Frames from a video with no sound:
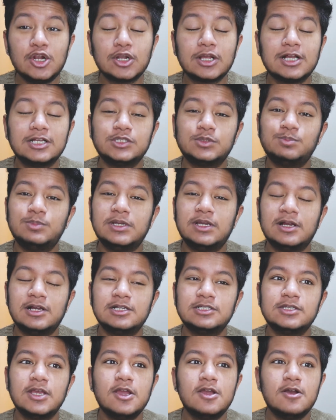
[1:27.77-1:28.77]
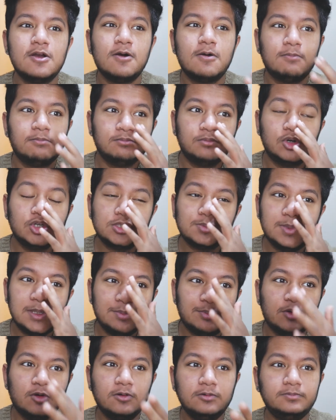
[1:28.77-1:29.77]
Because because most
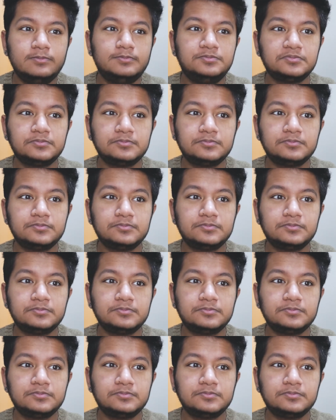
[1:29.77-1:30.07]
people